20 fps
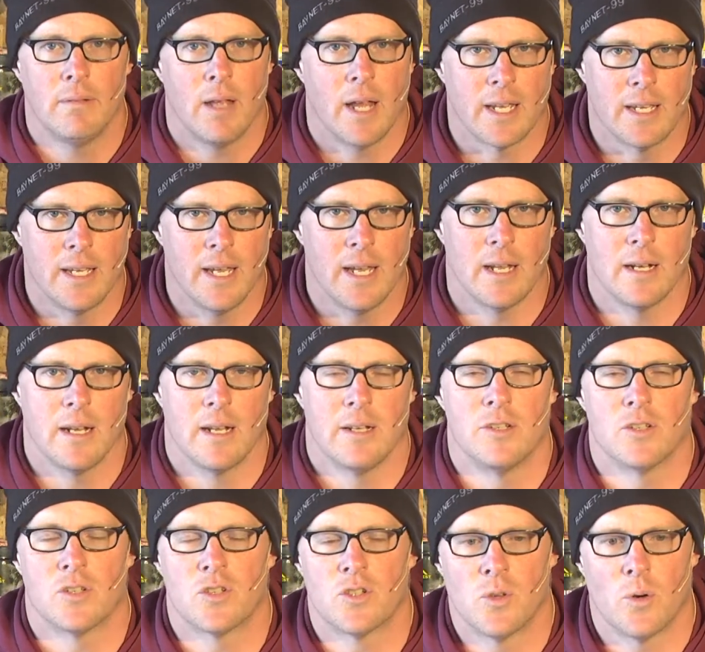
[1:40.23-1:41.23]
Again, a
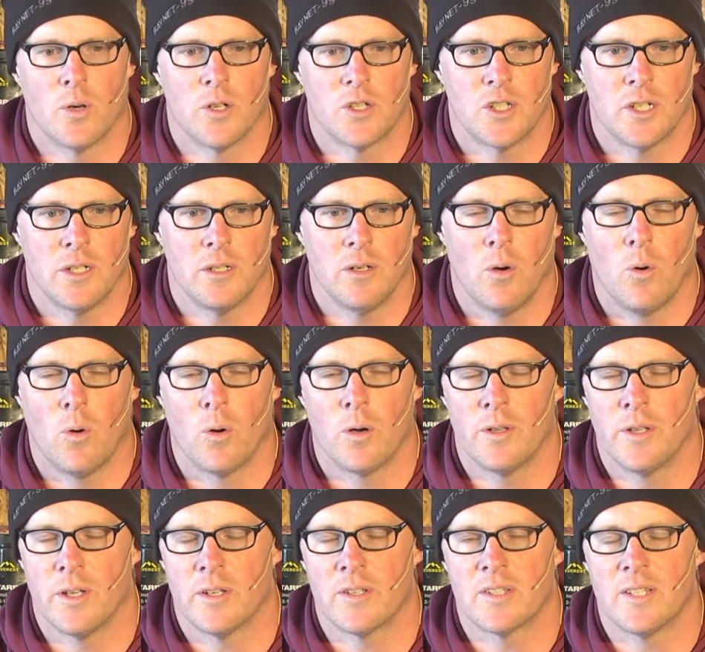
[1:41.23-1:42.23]
distortion.
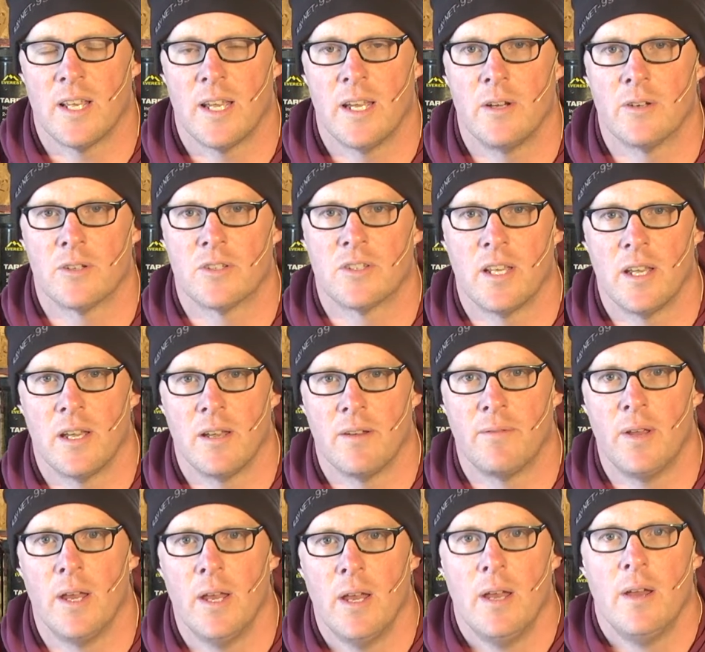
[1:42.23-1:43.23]
Or they'll say you're
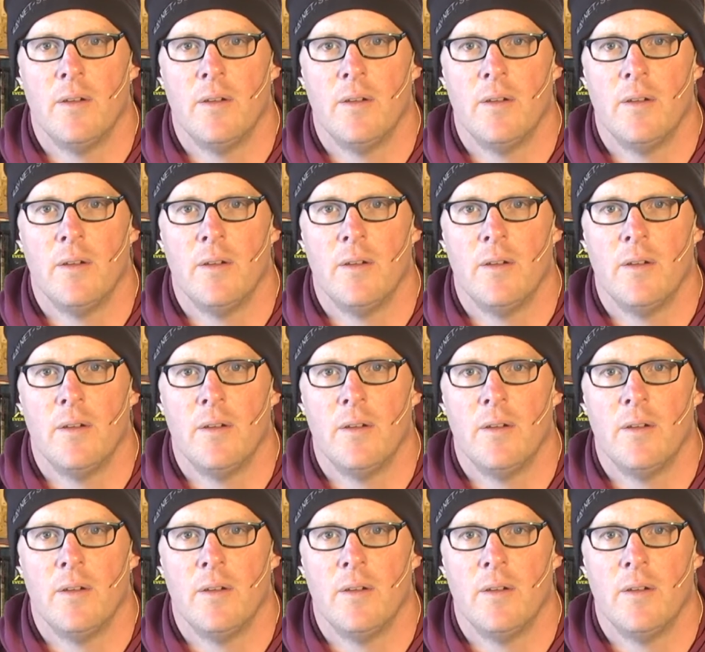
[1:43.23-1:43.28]
saved